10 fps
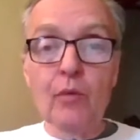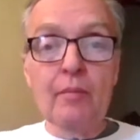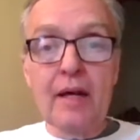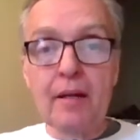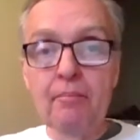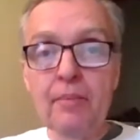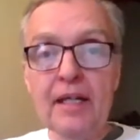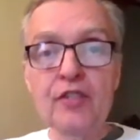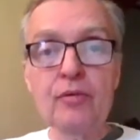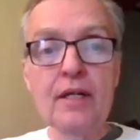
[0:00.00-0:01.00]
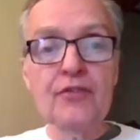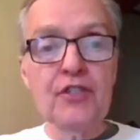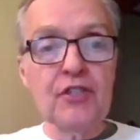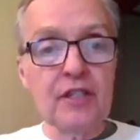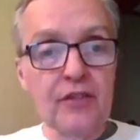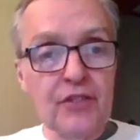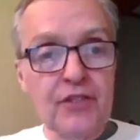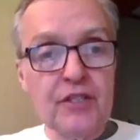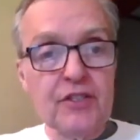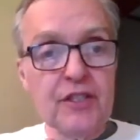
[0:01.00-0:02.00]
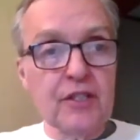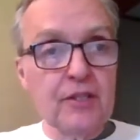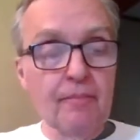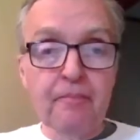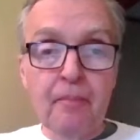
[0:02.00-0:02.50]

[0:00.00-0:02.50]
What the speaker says: And we made a big transition in the 60s